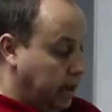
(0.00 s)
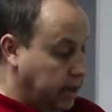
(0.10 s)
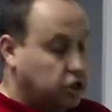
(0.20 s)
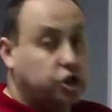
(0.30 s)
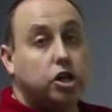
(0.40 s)

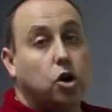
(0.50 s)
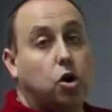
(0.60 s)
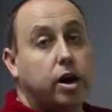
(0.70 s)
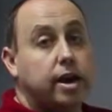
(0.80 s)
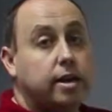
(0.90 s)
He, she,
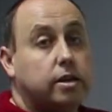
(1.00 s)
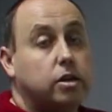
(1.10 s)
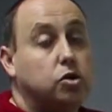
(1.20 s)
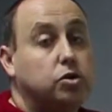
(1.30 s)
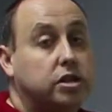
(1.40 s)
or
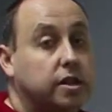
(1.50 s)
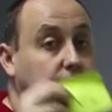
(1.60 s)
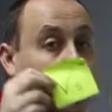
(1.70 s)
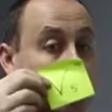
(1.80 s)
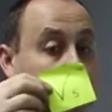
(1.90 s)
it uses the
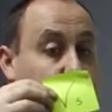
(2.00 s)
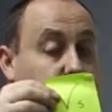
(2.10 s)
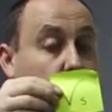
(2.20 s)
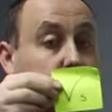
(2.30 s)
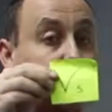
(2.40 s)
verb in the
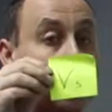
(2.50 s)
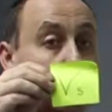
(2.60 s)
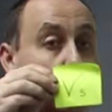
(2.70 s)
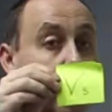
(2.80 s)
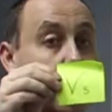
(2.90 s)
first
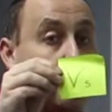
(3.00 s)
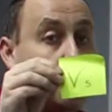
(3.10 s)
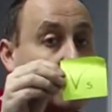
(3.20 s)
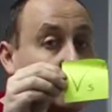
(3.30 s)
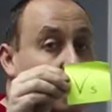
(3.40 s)
form
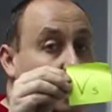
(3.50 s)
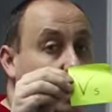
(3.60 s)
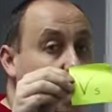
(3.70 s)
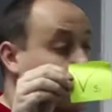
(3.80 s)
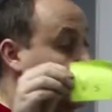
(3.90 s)
plus the
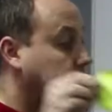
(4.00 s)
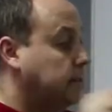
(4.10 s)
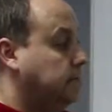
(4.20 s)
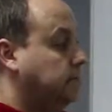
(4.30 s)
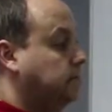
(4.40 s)
letter
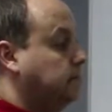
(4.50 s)
S.